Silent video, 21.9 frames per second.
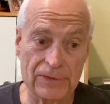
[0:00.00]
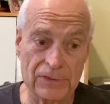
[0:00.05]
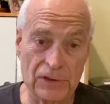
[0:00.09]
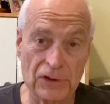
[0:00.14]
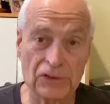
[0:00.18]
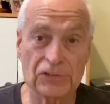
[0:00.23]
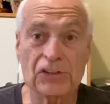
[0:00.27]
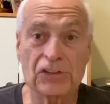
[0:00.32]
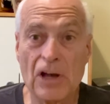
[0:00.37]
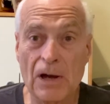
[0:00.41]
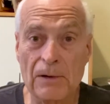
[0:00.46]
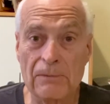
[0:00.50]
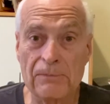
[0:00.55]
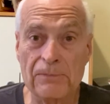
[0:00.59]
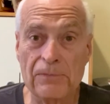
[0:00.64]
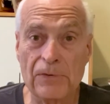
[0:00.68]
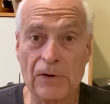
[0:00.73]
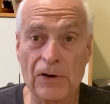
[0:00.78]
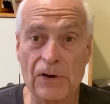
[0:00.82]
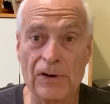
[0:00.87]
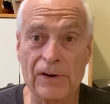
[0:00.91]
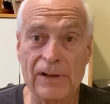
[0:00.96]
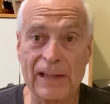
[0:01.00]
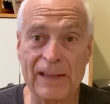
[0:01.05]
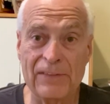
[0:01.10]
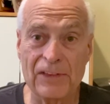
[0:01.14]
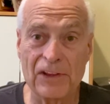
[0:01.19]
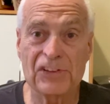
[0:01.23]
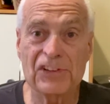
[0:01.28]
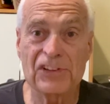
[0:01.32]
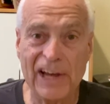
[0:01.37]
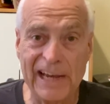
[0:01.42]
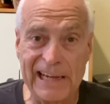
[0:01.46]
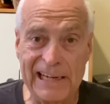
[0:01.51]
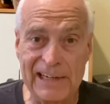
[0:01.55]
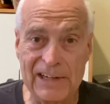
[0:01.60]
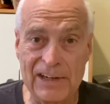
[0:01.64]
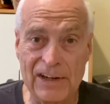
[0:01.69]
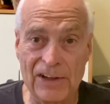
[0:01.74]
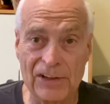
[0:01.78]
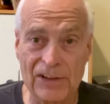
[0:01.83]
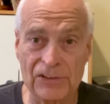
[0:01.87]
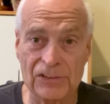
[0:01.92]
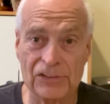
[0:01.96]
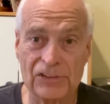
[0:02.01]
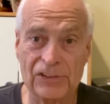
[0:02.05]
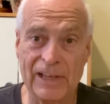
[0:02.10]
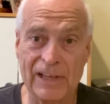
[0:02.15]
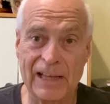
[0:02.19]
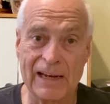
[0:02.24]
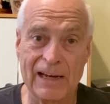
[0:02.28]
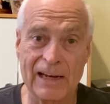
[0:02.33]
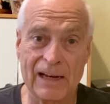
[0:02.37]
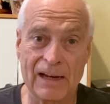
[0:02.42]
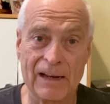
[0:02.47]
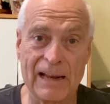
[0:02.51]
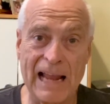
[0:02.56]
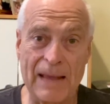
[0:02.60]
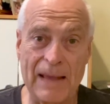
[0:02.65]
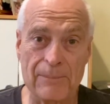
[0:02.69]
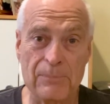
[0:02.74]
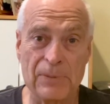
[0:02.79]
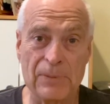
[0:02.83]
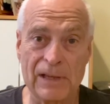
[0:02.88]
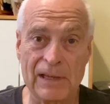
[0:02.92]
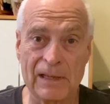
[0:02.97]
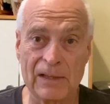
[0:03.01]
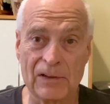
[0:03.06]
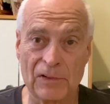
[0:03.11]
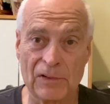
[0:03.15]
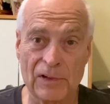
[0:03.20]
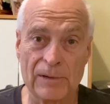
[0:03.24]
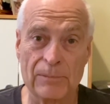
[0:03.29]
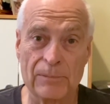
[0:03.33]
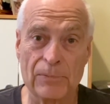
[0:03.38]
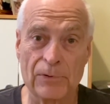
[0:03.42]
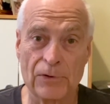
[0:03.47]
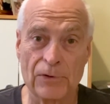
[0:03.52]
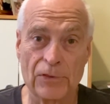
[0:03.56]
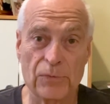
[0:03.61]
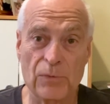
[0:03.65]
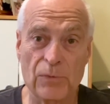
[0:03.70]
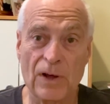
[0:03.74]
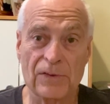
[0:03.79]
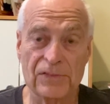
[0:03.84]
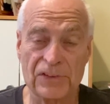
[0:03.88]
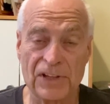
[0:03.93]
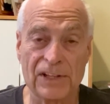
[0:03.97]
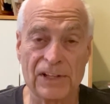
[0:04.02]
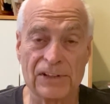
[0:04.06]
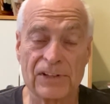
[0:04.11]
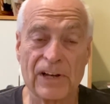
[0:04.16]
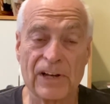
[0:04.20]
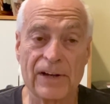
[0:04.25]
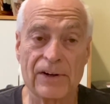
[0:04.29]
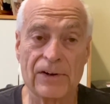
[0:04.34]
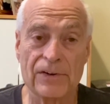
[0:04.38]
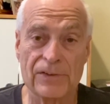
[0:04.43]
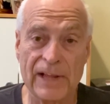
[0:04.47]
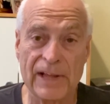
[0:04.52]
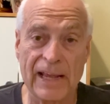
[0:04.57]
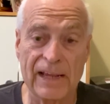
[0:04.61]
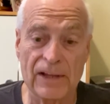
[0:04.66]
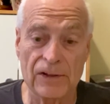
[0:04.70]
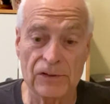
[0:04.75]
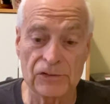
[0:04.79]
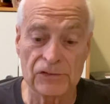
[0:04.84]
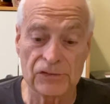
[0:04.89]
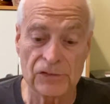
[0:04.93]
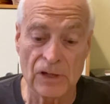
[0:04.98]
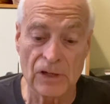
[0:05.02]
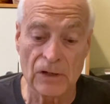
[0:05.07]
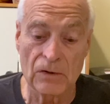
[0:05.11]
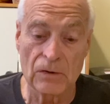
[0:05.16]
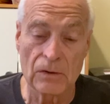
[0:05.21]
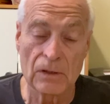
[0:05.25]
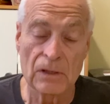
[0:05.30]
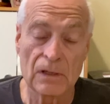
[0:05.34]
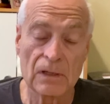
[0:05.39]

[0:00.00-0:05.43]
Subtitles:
discomfort and the tightness and not being limber throughout the entire day. So